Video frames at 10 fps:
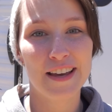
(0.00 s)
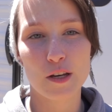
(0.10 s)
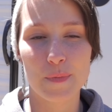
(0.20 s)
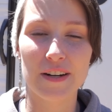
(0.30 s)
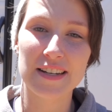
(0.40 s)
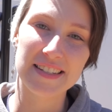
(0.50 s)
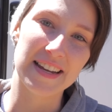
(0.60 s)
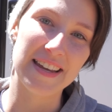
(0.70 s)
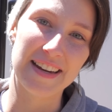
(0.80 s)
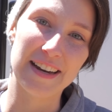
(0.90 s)
compared to
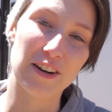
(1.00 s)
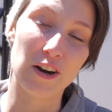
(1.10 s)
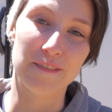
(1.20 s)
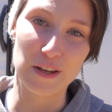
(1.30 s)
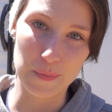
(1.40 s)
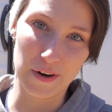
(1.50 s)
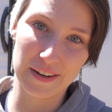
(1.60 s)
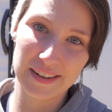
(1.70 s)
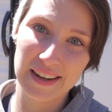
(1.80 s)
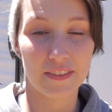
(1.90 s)
staying in an RV park.